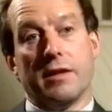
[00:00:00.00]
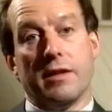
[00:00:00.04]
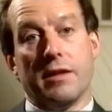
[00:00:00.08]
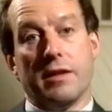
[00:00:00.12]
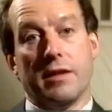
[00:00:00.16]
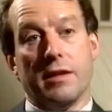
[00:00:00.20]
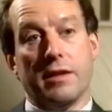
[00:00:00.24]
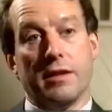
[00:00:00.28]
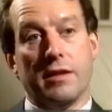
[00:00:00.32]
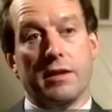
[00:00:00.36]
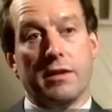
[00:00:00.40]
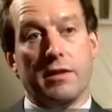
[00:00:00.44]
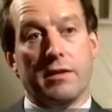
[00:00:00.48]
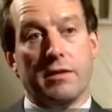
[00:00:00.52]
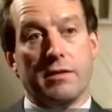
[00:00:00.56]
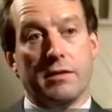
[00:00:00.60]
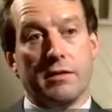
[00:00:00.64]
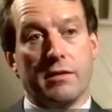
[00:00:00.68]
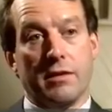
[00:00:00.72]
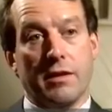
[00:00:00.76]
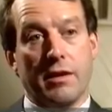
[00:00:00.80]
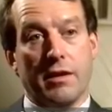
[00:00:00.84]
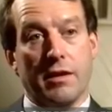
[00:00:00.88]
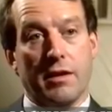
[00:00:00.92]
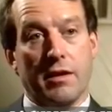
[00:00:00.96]
clearly,
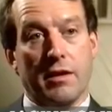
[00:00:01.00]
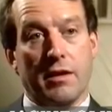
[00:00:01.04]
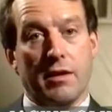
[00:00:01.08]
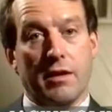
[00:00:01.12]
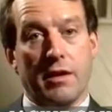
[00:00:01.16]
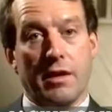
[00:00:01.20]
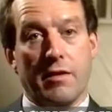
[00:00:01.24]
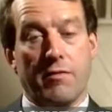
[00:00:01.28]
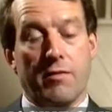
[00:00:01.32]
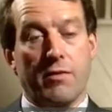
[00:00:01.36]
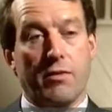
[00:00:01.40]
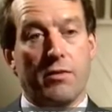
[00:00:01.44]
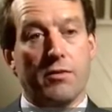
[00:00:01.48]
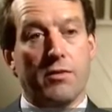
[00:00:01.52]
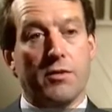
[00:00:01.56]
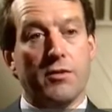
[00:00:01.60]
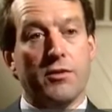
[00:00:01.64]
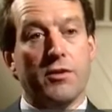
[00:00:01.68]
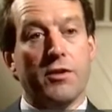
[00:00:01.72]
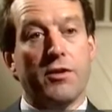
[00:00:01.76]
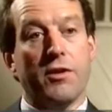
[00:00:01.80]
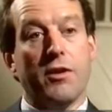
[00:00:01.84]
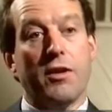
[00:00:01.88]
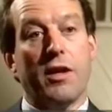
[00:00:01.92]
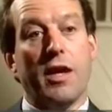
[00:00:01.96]
uh, even on the
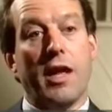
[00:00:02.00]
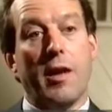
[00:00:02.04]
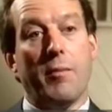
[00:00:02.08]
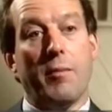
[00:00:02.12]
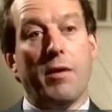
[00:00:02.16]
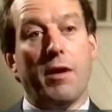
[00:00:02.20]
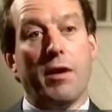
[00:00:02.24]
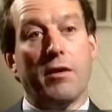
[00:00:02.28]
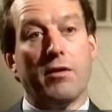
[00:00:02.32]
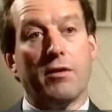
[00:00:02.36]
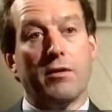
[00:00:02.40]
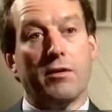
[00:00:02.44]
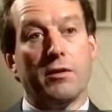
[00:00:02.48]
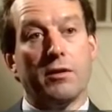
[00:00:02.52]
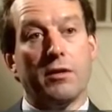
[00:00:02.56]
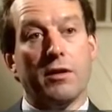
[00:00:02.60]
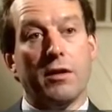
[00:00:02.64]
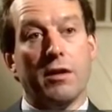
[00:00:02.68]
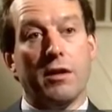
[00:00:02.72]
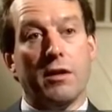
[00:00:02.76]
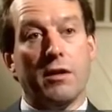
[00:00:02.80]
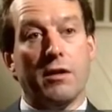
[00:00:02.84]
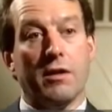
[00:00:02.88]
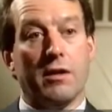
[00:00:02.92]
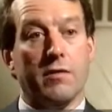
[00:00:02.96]
third lap out in the
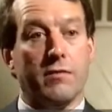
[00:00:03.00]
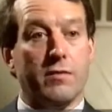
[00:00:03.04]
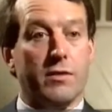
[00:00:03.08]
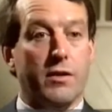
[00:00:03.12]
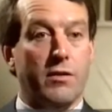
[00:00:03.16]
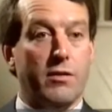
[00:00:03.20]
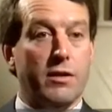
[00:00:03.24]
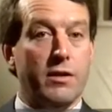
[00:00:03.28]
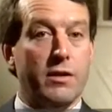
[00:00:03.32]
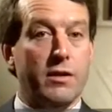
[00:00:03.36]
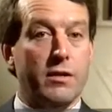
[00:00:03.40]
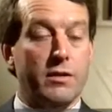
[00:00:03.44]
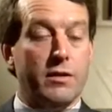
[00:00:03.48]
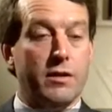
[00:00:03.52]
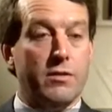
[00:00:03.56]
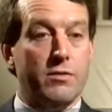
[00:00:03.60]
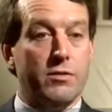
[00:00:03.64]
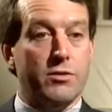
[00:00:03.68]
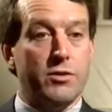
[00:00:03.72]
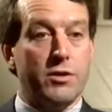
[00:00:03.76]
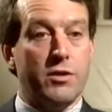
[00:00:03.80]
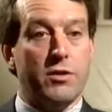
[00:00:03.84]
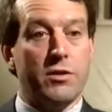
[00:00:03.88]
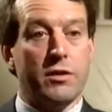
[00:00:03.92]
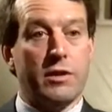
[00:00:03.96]
car, even though I didn't
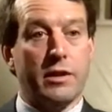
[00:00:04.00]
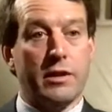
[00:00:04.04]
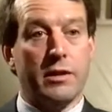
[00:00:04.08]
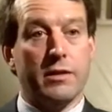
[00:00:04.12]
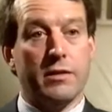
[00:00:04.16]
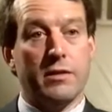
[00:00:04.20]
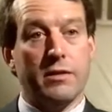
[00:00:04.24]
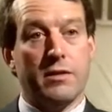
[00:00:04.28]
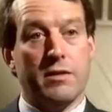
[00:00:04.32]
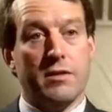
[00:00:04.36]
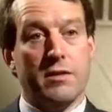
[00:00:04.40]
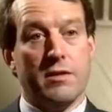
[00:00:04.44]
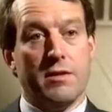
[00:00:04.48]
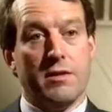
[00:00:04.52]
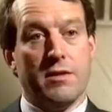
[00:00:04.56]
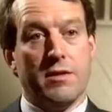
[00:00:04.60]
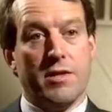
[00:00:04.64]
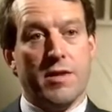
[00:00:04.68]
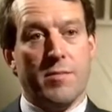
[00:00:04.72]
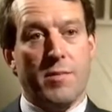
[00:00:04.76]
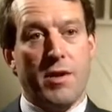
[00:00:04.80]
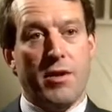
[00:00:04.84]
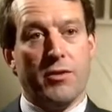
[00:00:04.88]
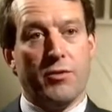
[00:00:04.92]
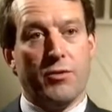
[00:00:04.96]
know the circuit,
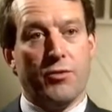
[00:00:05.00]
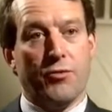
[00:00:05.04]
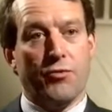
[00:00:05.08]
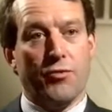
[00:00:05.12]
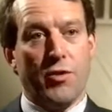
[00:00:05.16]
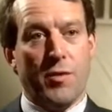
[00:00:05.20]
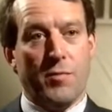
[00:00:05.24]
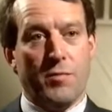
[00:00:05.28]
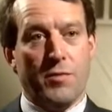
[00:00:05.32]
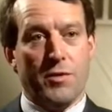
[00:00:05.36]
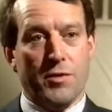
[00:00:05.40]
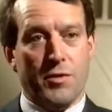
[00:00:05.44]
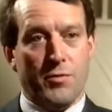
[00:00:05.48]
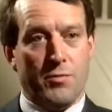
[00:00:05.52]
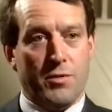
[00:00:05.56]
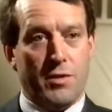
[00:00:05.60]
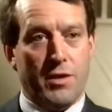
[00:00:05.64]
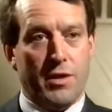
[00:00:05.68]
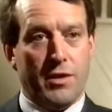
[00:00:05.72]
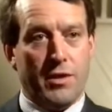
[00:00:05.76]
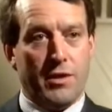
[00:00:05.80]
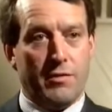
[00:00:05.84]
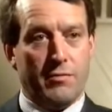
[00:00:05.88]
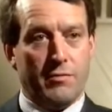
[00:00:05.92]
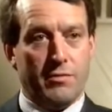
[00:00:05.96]
the amount of grip that you
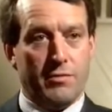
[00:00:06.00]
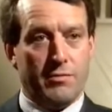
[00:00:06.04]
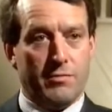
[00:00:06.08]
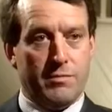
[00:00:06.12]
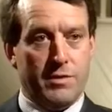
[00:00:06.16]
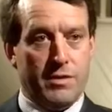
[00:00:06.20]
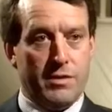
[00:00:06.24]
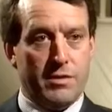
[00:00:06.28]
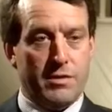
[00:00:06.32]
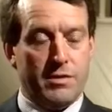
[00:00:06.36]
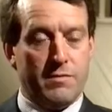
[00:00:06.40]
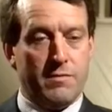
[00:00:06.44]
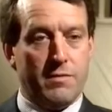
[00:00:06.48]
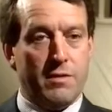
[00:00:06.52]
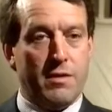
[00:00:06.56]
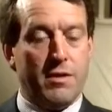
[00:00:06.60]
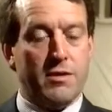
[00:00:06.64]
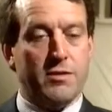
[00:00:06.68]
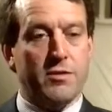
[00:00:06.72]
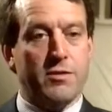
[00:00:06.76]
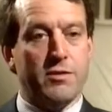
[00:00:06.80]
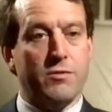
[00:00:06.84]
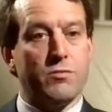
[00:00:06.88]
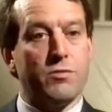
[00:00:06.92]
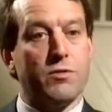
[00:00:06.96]
were getting from these
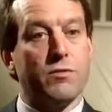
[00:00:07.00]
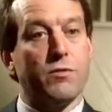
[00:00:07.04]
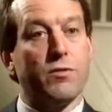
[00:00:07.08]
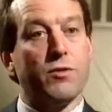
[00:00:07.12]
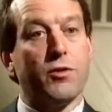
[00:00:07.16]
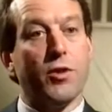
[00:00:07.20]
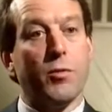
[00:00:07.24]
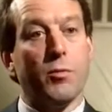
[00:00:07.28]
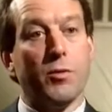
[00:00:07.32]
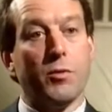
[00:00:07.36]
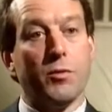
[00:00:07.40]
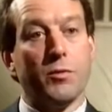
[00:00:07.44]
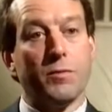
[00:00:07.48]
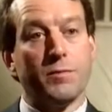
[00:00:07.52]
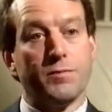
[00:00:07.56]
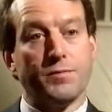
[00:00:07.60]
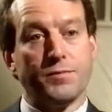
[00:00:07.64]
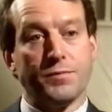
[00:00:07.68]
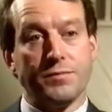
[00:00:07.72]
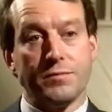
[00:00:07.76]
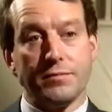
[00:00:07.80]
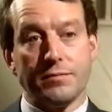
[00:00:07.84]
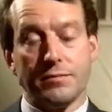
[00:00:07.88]
devices was phenomenal.